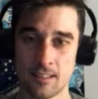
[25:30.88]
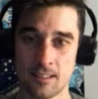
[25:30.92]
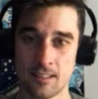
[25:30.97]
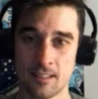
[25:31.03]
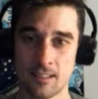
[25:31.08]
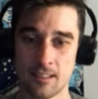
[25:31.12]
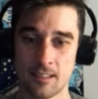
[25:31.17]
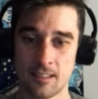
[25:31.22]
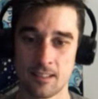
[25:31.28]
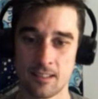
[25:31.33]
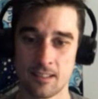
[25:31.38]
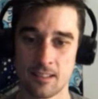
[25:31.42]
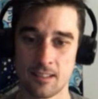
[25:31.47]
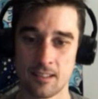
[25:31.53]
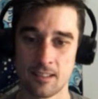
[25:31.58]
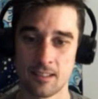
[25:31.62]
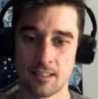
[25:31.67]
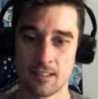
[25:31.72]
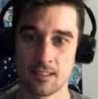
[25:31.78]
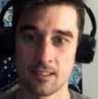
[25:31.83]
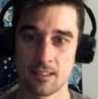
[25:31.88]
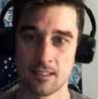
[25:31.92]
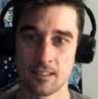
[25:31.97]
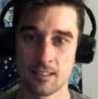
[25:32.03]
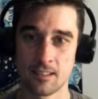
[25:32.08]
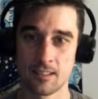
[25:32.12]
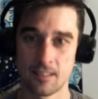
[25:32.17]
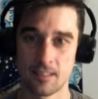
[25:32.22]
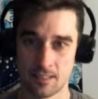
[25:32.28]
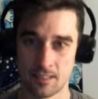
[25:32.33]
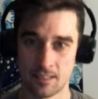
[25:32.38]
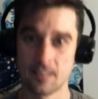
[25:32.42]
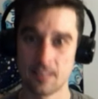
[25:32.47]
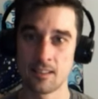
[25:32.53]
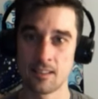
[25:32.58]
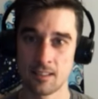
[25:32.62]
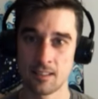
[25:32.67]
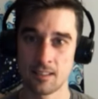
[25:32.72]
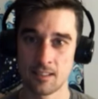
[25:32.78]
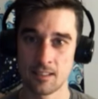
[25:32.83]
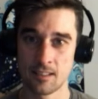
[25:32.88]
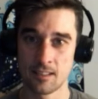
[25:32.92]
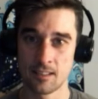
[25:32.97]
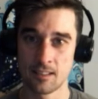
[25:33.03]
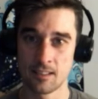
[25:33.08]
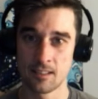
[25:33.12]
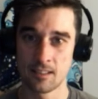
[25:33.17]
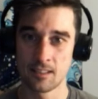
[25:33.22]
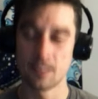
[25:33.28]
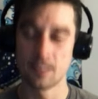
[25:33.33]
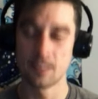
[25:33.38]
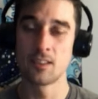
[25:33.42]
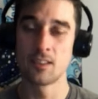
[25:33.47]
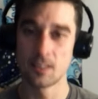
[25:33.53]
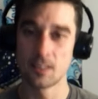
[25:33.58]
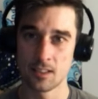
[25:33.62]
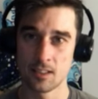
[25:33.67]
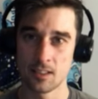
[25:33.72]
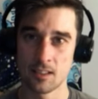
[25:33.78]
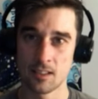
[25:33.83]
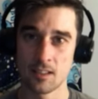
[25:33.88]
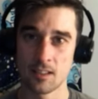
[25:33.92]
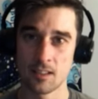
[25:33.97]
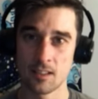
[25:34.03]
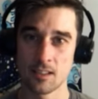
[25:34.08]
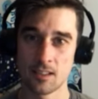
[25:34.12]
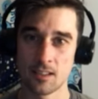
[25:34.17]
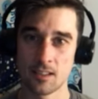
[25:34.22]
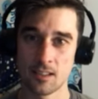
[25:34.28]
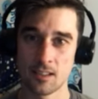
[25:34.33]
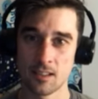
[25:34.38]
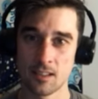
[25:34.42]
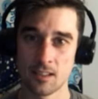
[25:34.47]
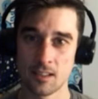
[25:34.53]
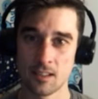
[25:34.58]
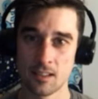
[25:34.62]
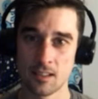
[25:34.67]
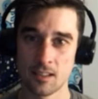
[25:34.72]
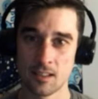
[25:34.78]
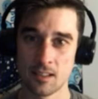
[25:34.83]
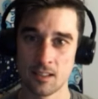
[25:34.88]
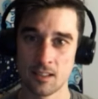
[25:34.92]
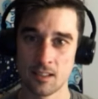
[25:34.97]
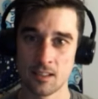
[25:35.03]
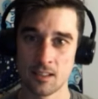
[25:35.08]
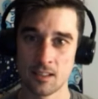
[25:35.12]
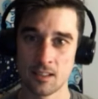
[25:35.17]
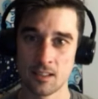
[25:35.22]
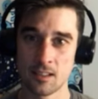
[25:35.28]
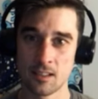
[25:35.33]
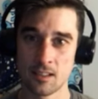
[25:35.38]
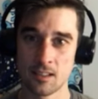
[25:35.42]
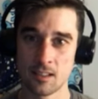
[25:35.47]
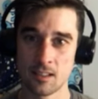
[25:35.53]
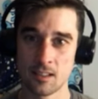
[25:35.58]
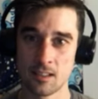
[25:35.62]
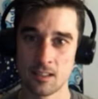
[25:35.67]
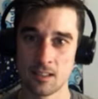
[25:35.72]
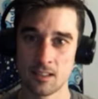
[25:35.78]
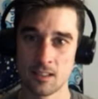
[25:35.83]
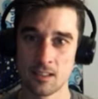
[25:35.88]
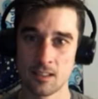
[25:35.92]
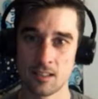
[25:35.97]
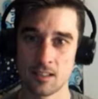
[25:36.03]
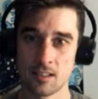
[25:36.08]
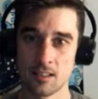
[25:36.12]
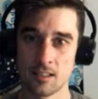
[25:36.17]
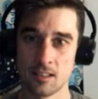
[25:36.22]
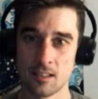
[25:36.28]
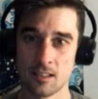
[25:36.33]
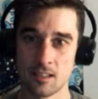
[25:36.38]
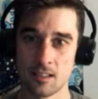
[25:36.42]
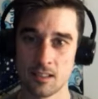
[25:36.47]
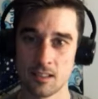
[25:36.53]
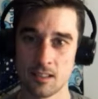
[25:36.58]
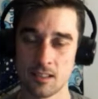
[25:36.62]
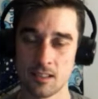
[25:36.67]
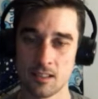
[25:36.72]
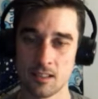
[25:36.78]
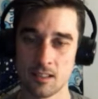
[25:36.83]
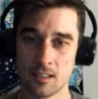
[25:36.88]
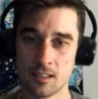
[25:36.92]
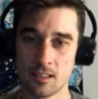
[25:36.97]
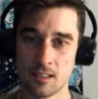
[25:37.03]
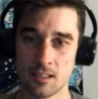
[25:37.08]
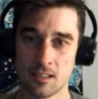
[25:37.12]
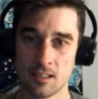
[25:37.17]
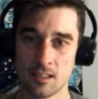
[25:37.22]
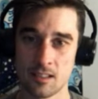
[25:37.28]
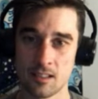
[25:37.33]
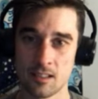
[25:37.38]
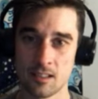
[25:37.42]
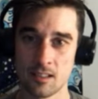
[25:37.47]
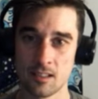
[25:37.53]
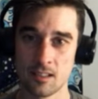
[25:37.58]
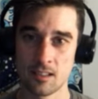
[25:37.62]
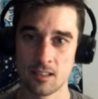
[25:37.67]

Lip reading: [no speech]